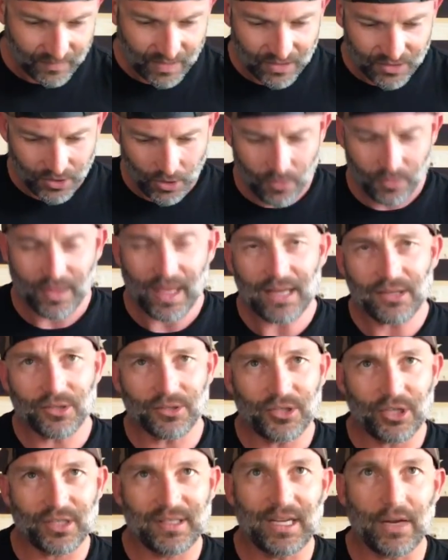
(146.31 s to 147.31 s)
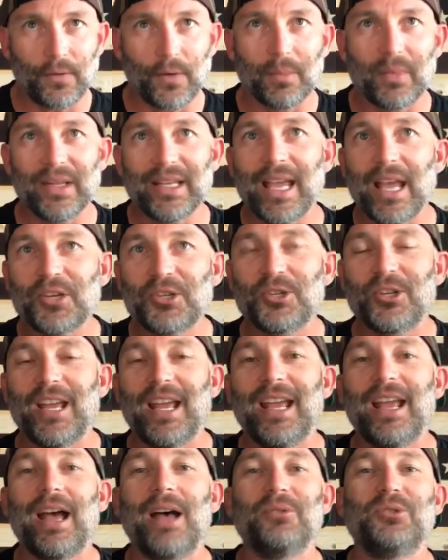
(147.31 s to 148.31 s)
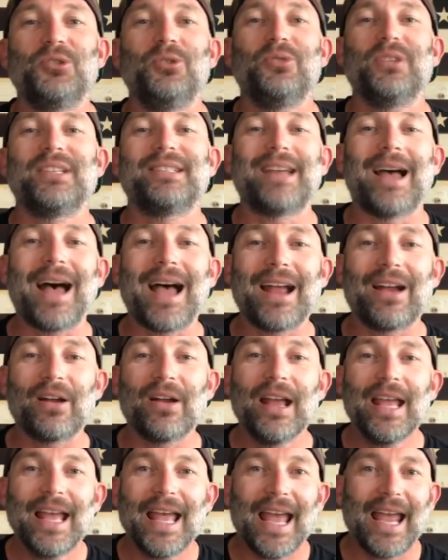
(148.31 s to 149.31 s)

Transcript: So things are just different. But yesterday I was doing this tire,